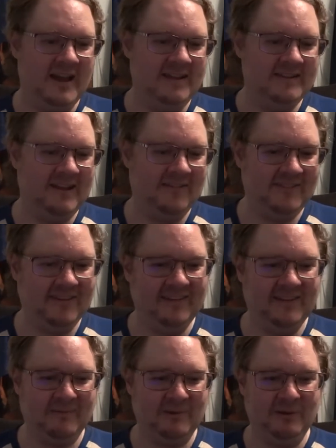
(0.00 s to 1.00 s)
He's
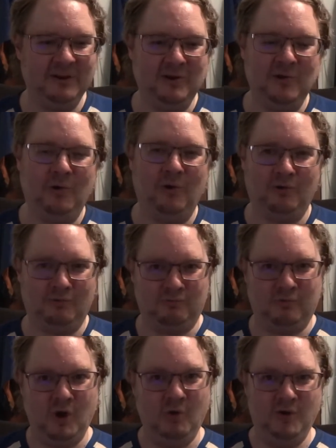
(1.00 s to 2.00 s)
definitely a really cool,
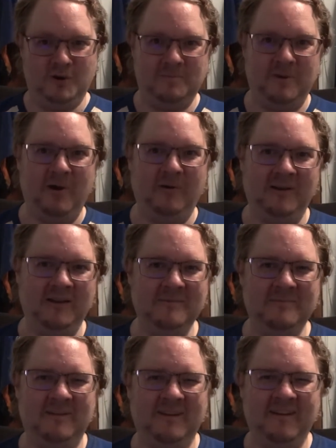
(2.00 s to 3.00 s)
heroic pony,
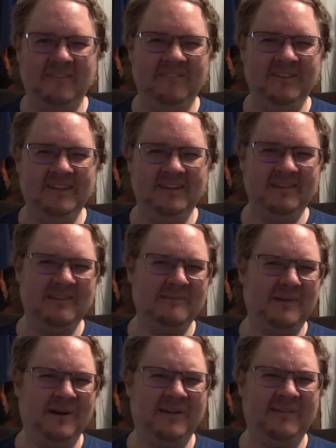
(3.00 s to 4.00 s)
but I think Izzy
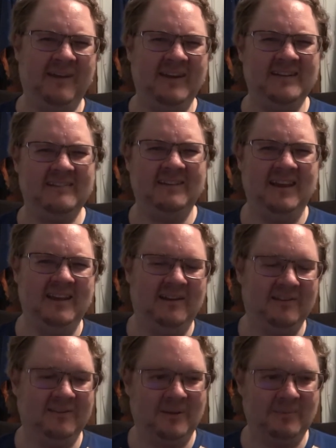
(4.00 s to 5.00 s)
might have actually hit
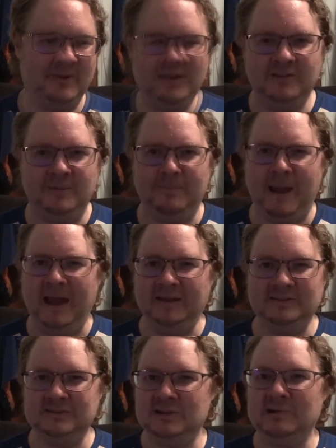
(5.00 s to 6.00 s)
on something. The
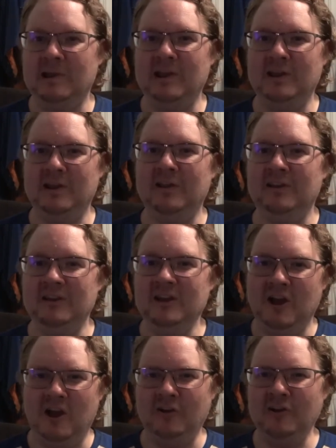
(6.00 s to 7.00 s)
badge is creating a
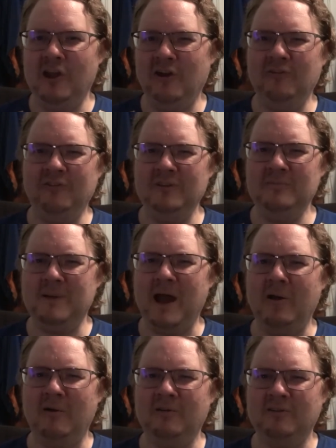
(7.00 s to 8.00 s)
unhealthy
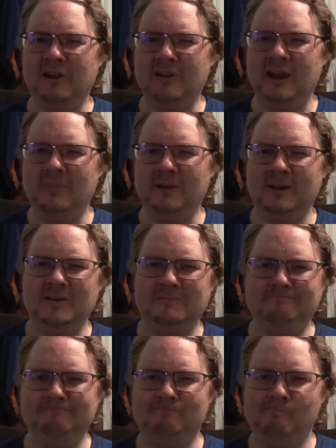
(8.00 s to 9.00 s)
power dynamic,
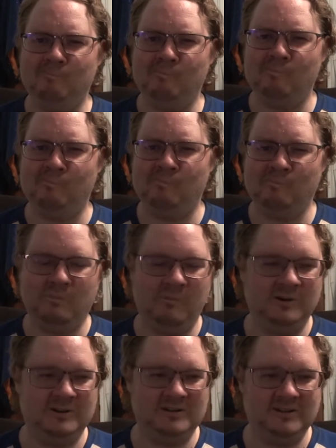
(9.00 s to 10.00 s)
hmm,
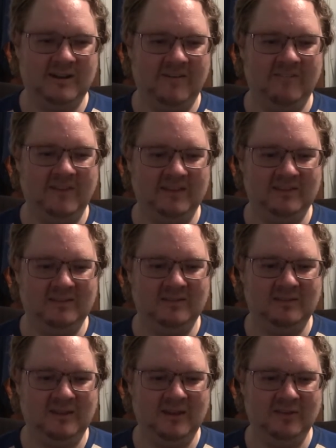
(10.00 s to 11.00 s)
which I think,
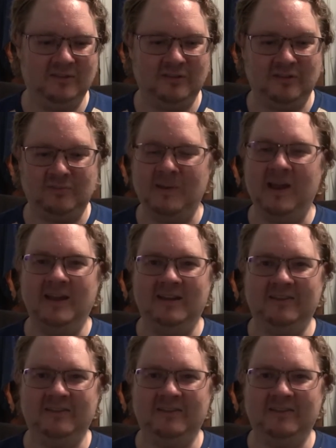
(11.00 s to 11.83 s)
to his dismay, is